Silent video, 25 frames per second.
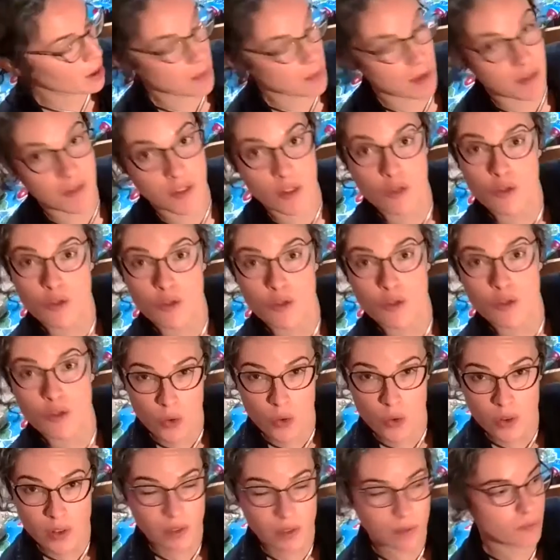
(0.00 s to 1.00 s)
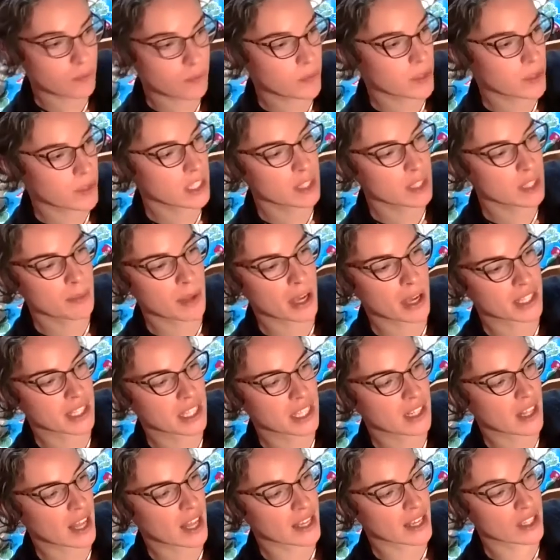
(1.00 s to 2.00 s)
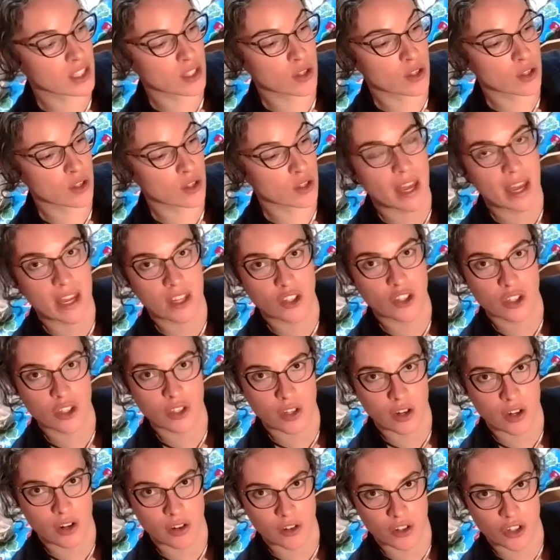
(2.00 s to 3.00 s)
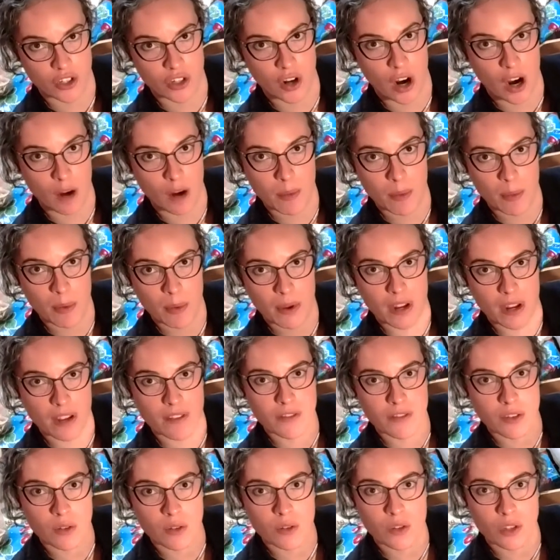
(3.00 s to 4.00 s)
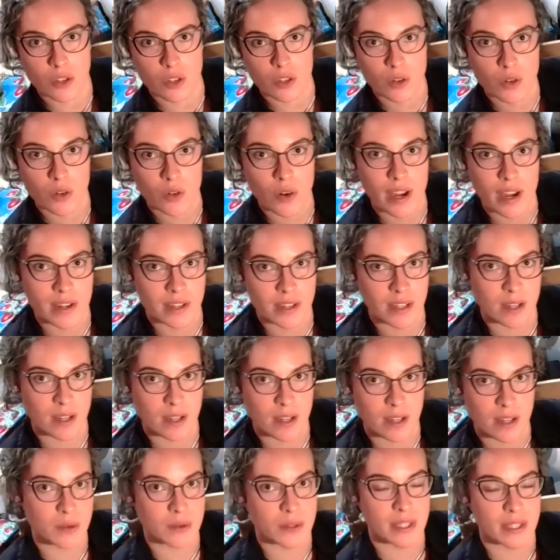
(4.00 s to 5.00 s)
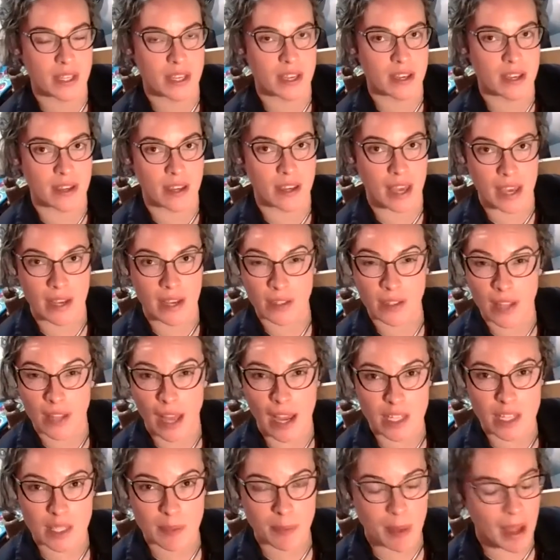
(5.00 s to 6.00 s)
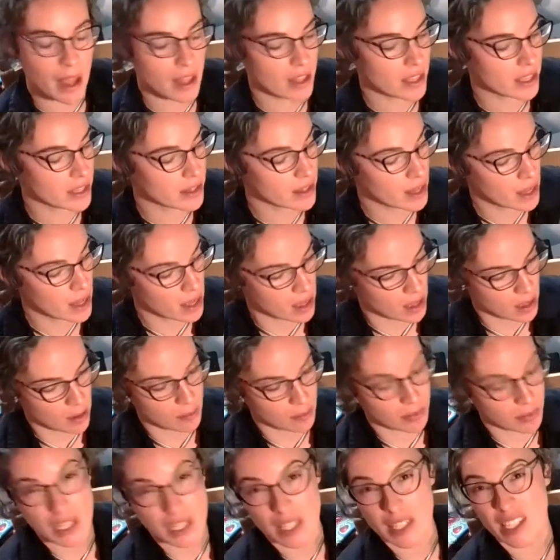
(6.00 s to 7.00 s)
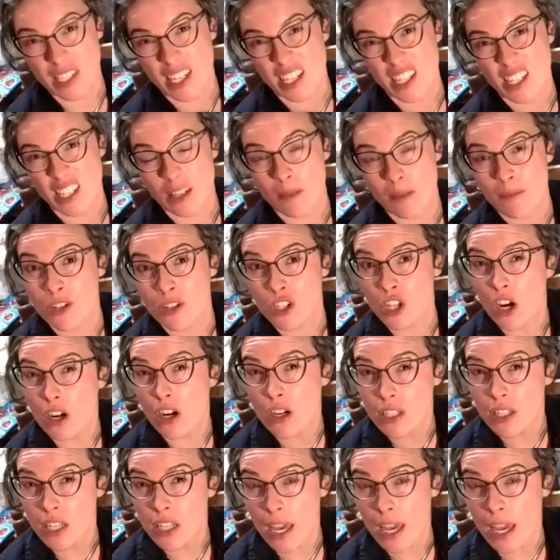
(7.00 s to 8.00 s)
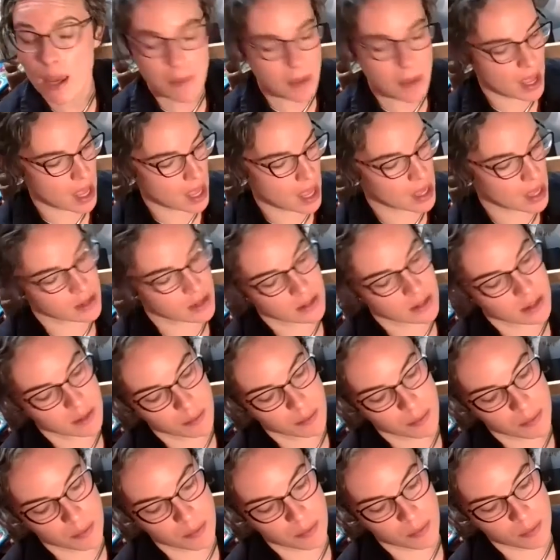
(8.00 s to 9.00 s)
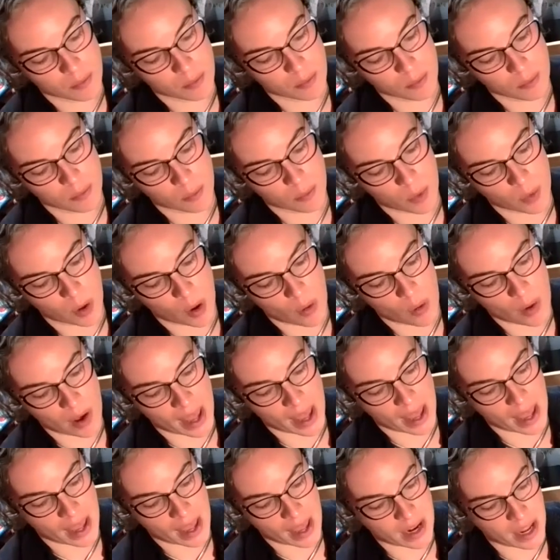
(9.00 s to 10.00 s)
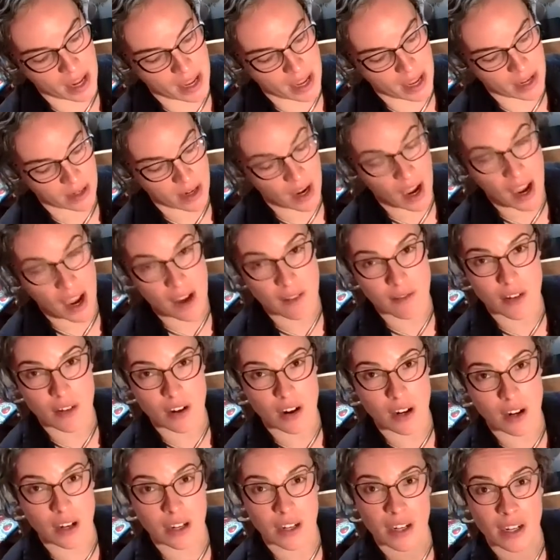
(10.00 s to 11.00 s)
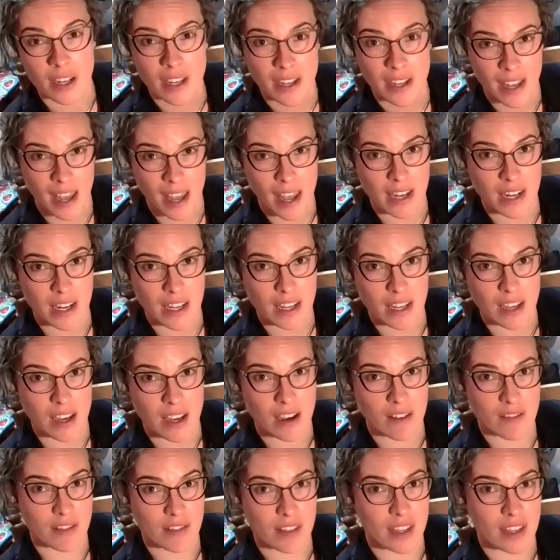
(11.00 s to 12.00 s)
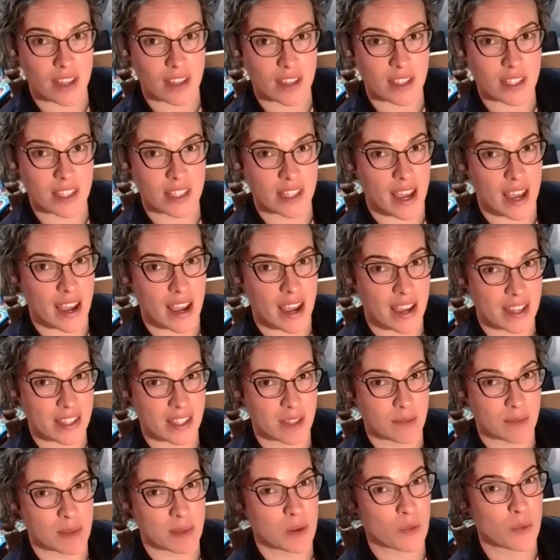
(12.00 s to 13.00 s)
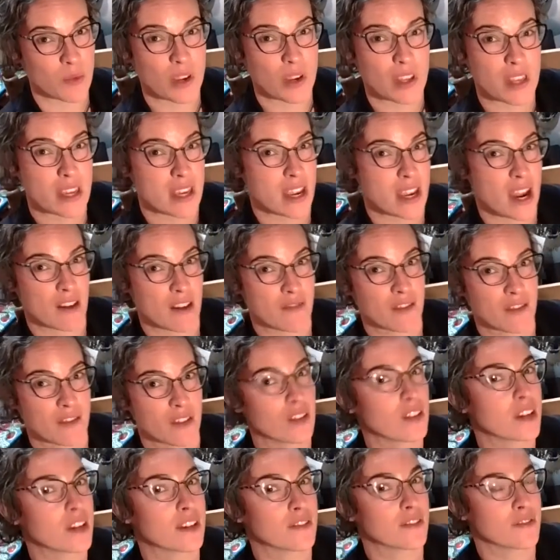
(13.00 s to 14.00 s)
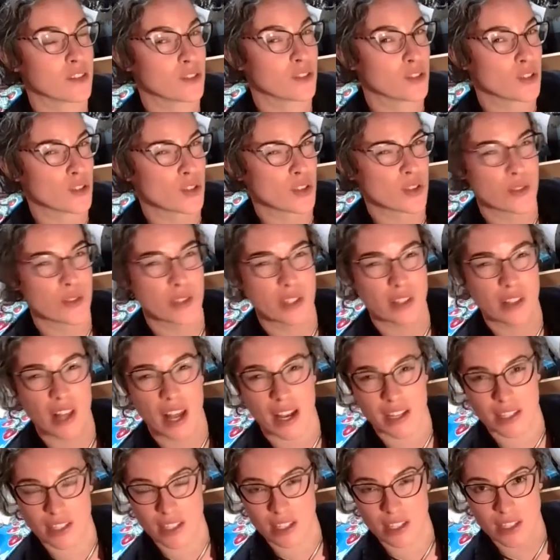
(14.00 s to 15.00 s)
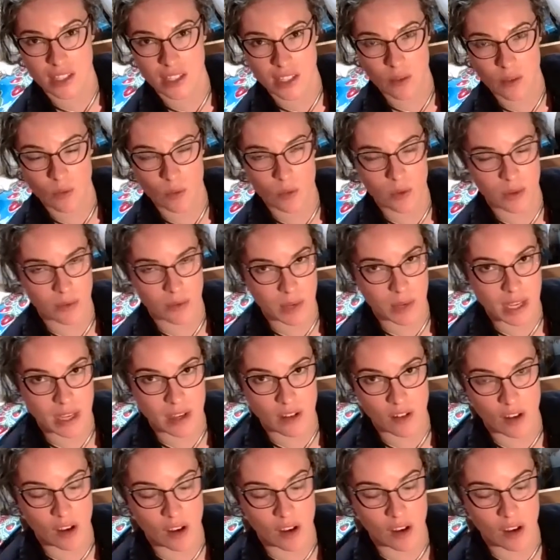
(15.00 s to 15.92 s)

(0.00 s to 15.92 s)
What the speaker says: if you do, this is plexiglass so the edges aren't sharp, but if you do end up using a glass palette, please get some duct tape and go ahead and cover any of the sides and be really careful if you do use glass, because it would be